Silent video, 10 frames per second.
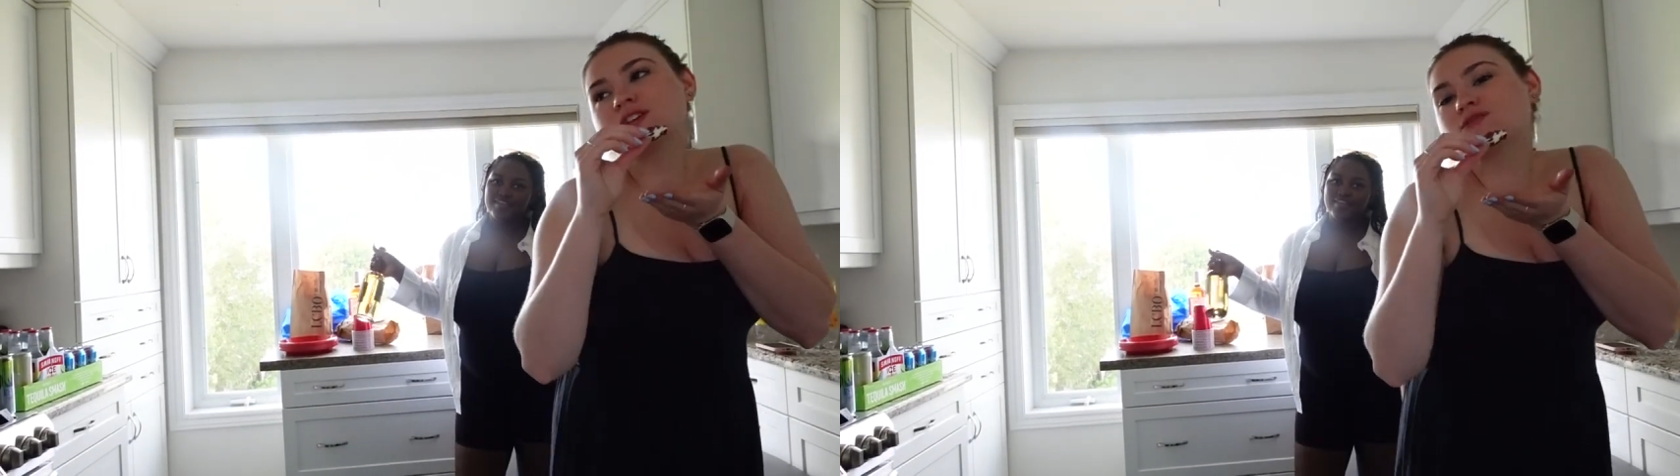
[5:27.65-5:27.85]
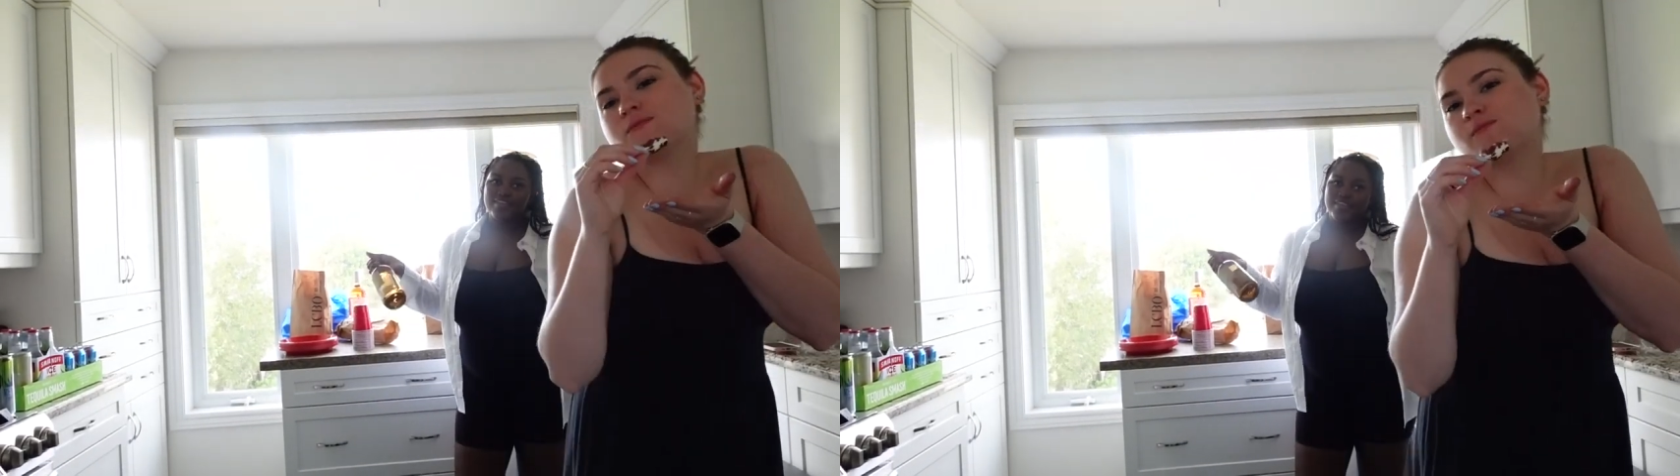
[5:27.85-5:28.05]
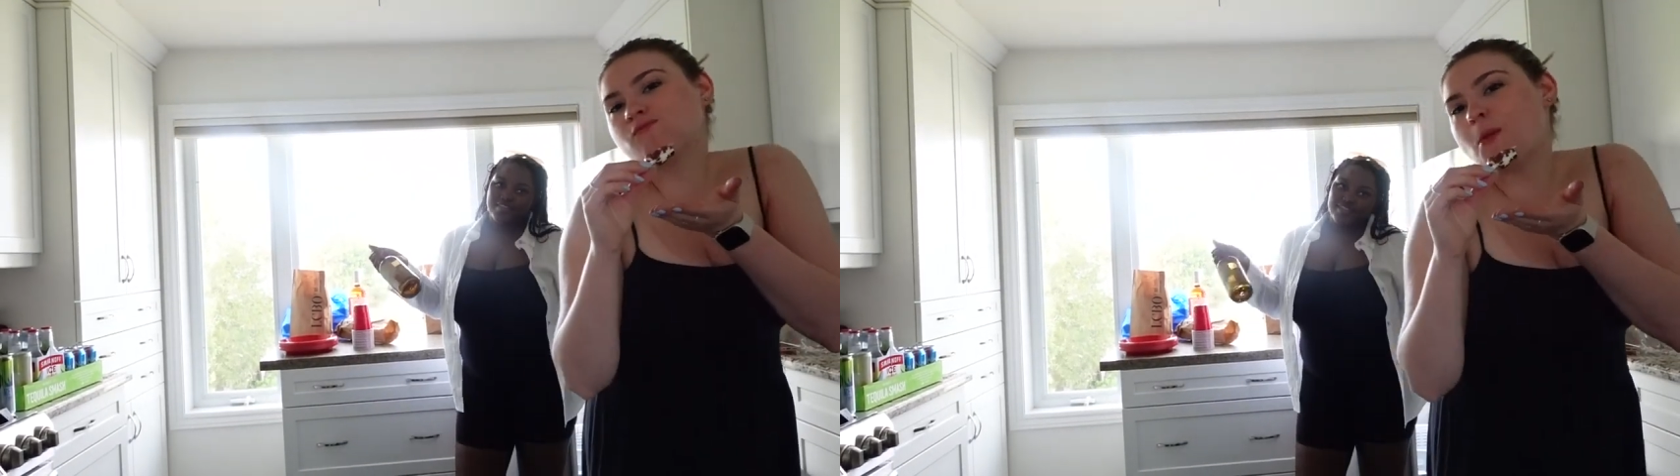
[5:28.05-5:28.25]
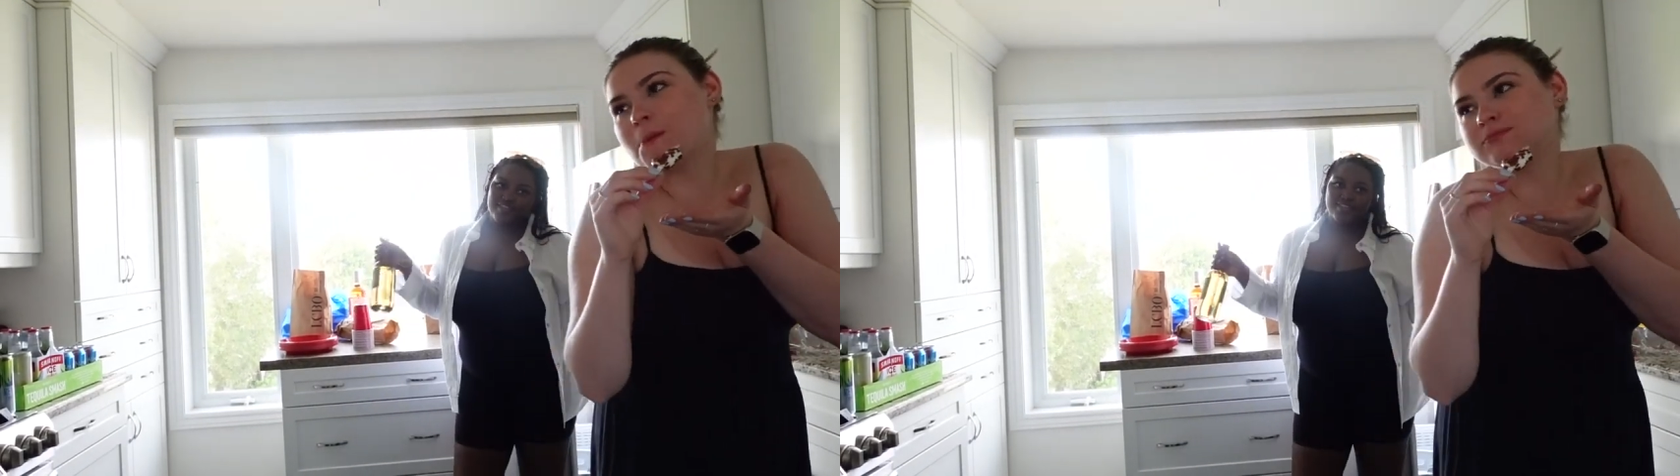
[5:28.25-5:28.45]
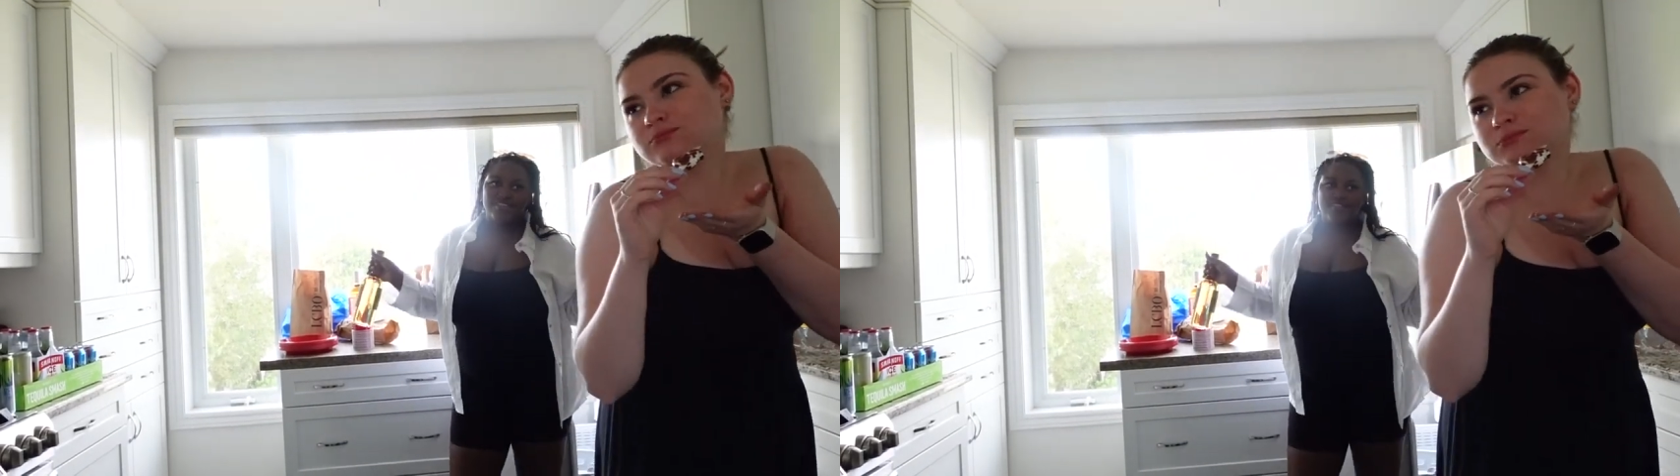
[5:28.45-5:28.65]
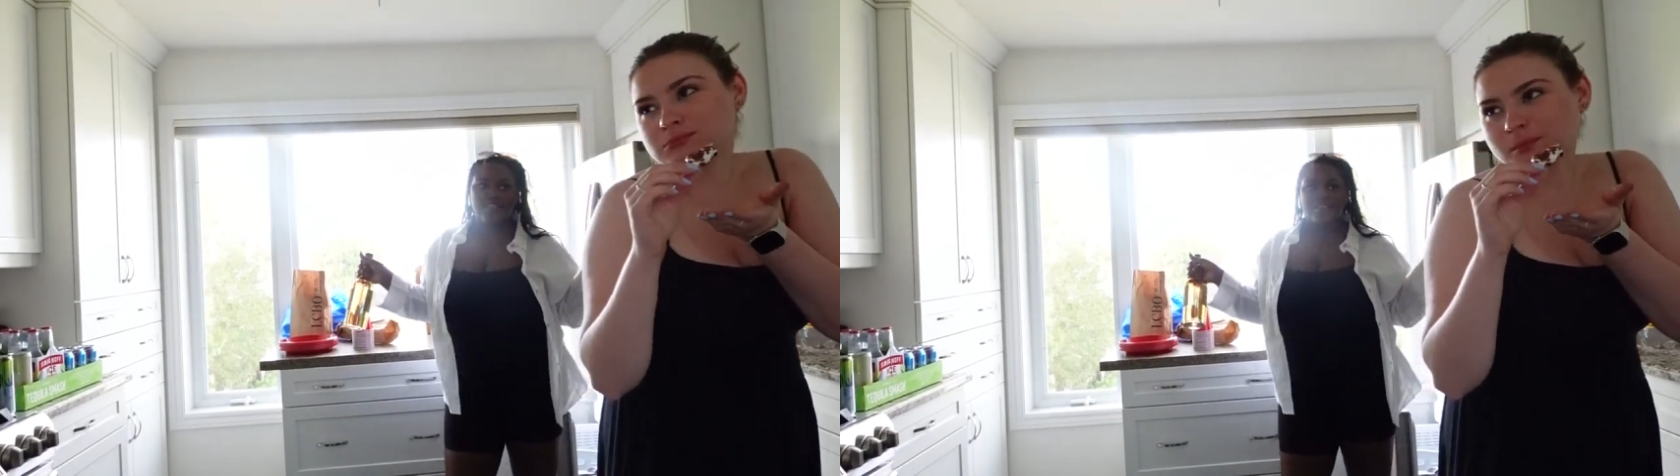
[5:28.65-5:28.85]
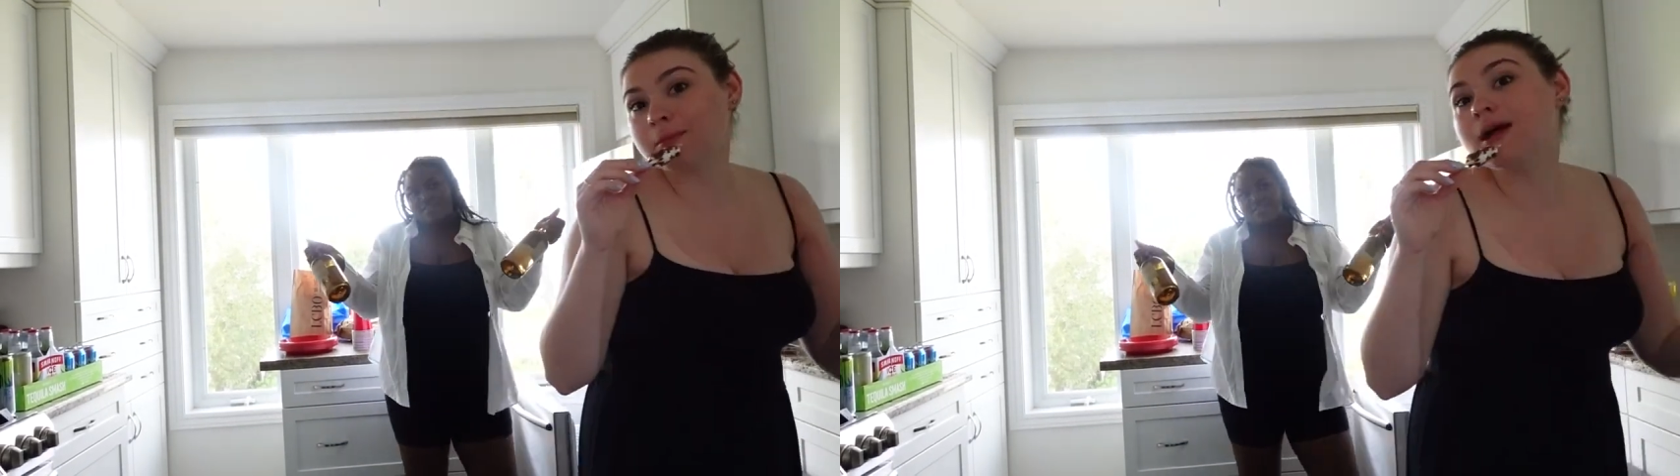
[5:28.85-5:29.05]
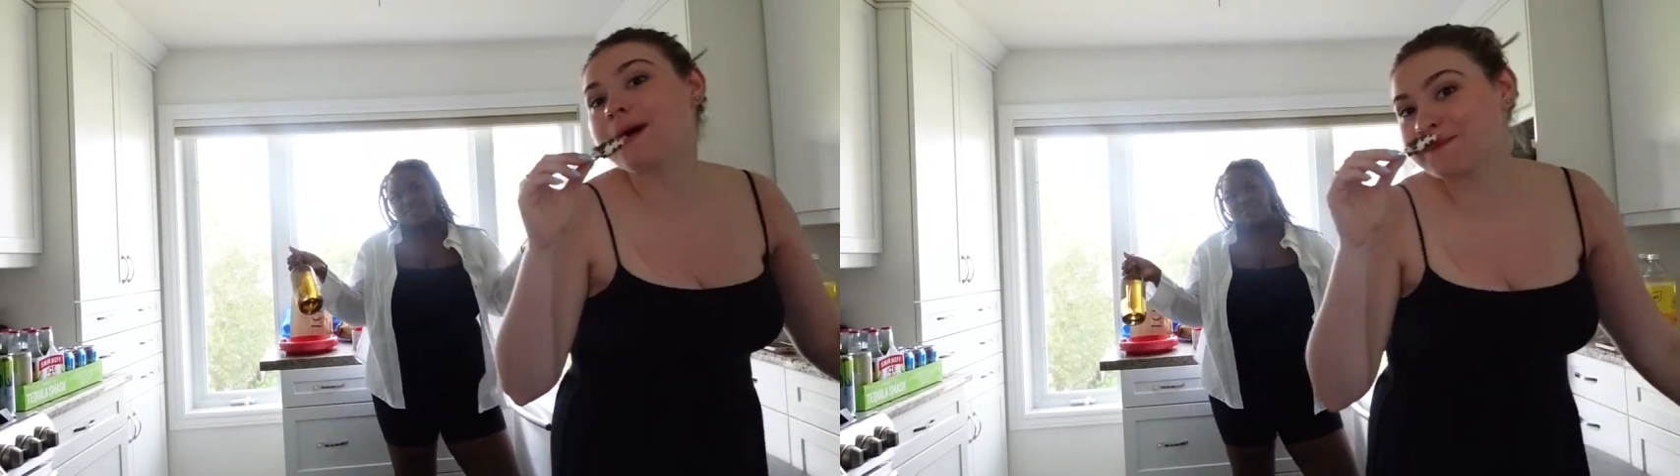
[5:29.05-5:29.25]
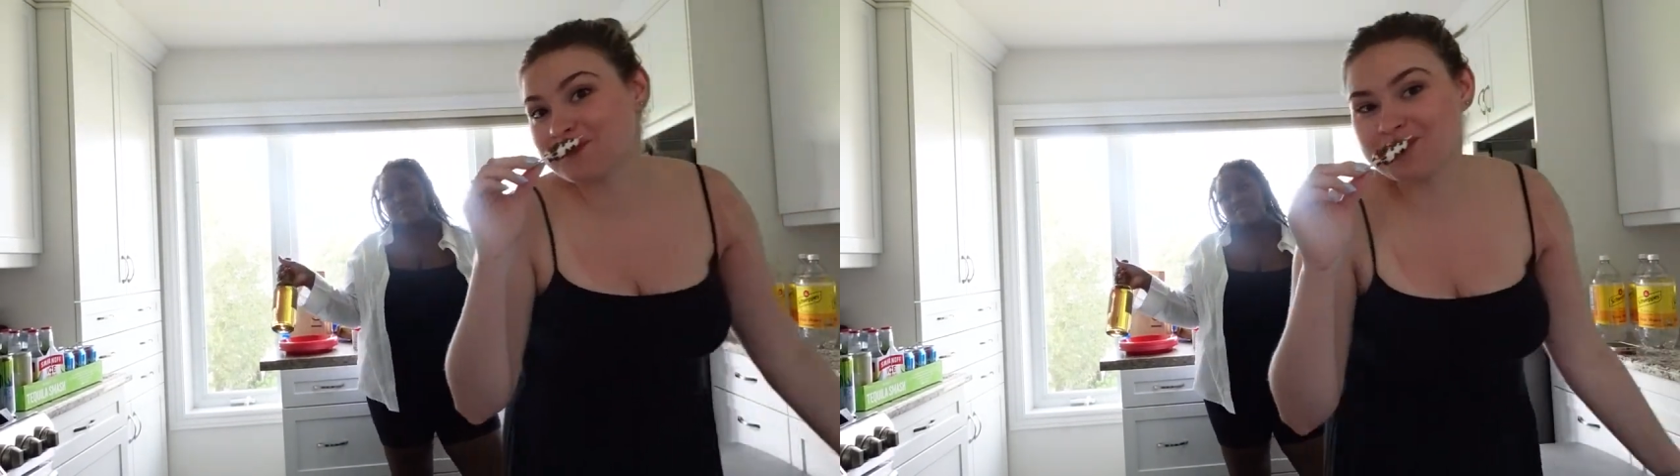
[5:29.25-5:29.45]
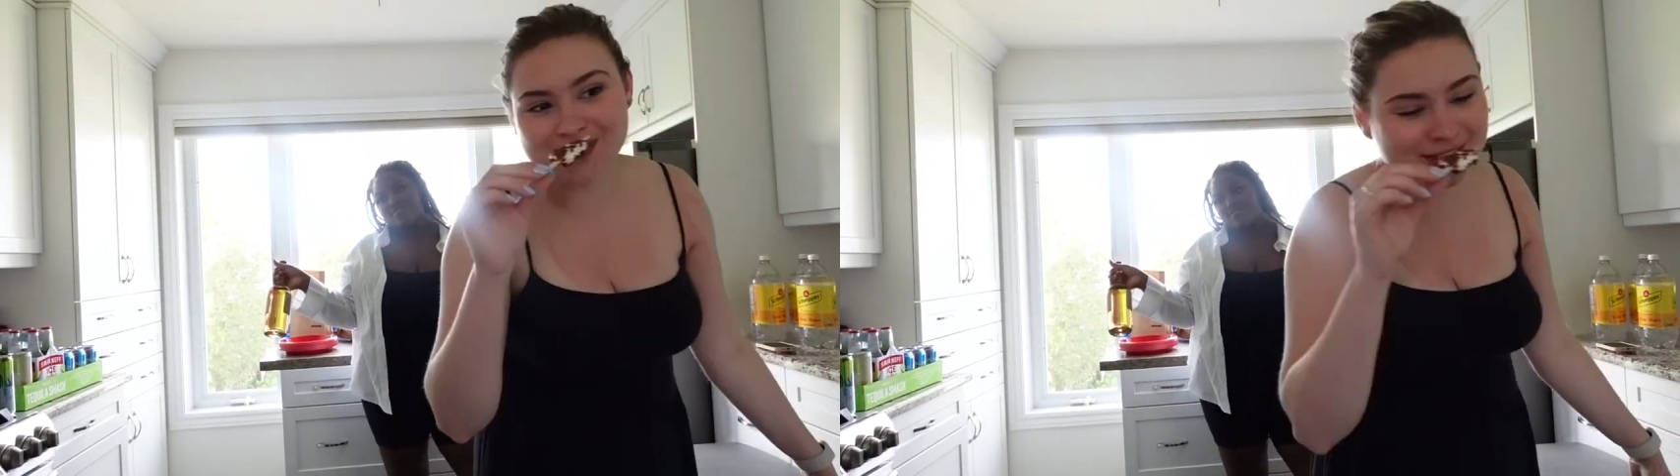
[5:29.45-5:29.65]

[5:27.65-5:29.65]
You're gonna eat it up, like, I promise.